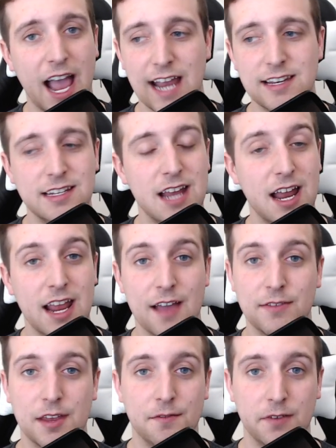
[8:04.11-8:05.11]
I did not
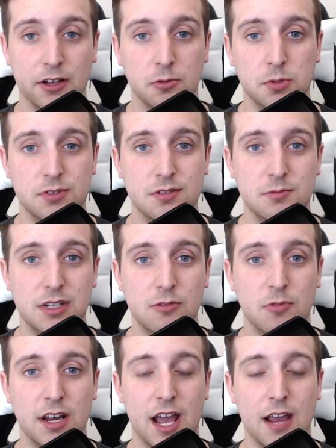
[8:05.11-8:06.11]
have that available to me
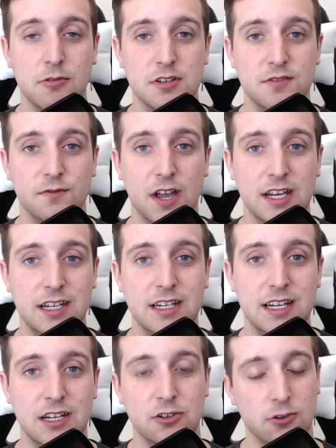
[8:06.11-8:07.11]
when I was fighting
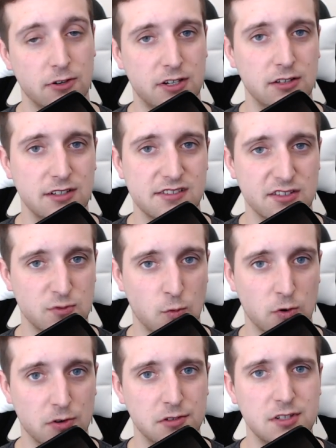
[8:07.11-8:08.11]
in Hercules'
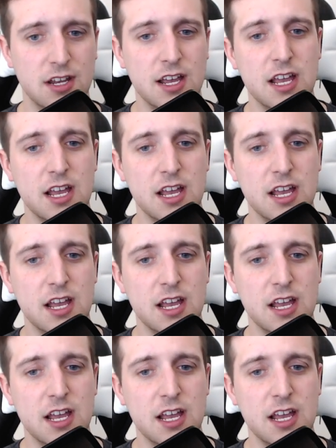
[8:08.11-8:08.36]
world.